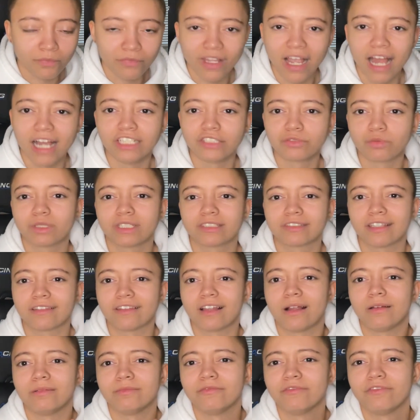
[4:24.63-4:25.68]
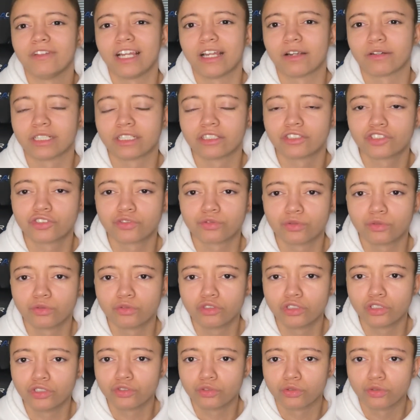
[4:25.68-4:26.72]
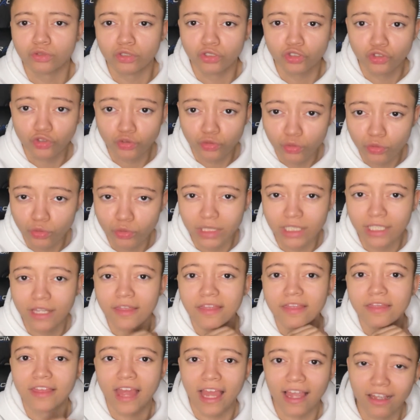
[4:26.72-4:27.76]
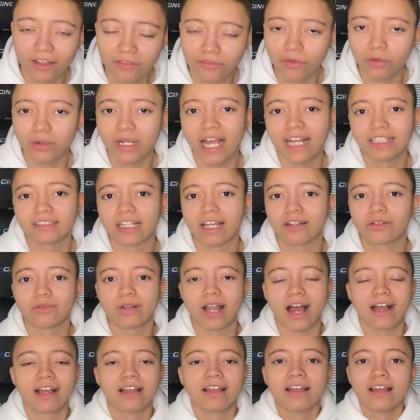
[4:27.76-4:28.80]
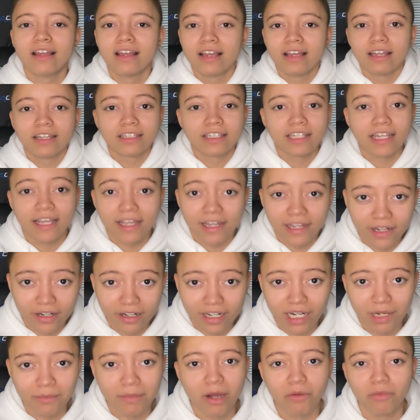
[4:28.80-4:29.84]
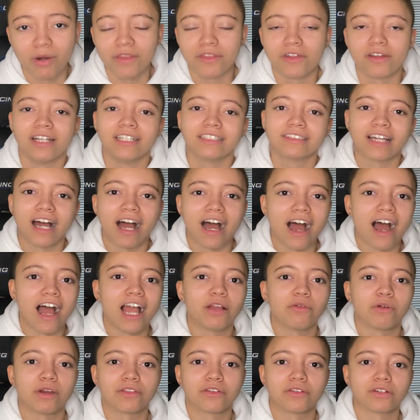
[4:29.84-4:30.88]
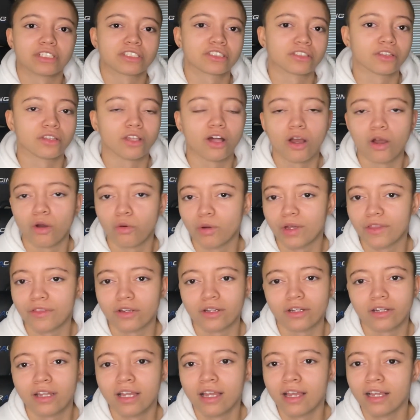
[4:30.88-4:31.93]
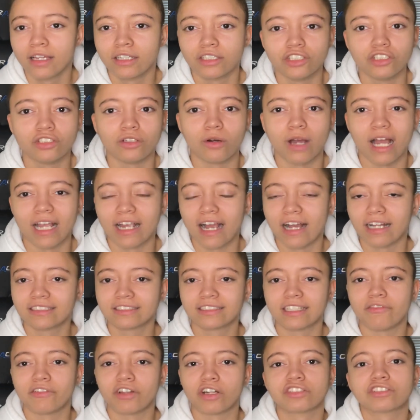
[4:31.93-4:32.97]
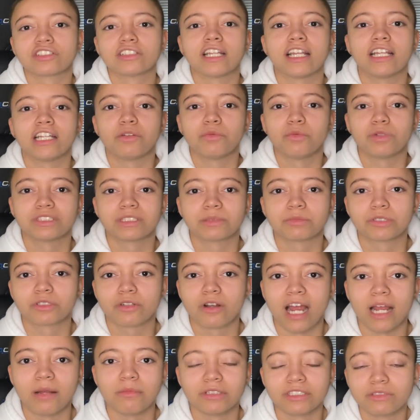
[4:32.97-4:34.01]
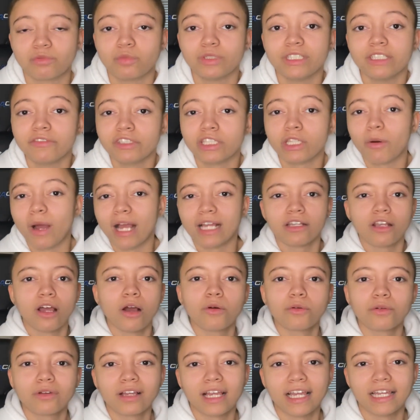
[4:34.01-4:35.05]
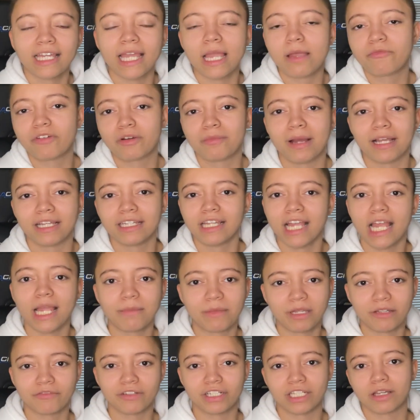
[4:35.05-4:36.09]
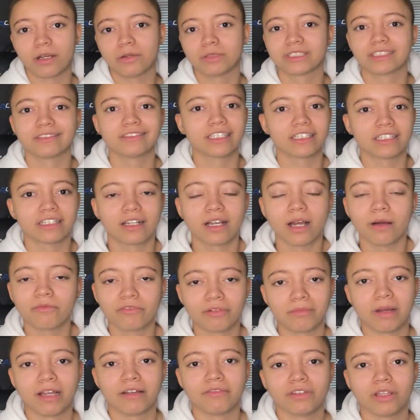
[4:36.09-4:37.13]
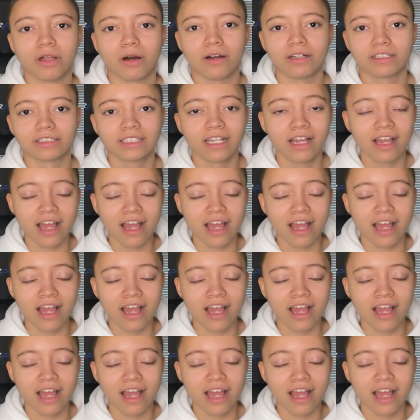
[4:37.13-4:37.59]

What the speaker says: I just want to say that I'm very truly, truly, truly thankful, guys. I do not care about whether it's high, whether it's low, whether, you know, I got 781 subscribers, but even though I know it came from my gaming videos and didn't come from my vlogs,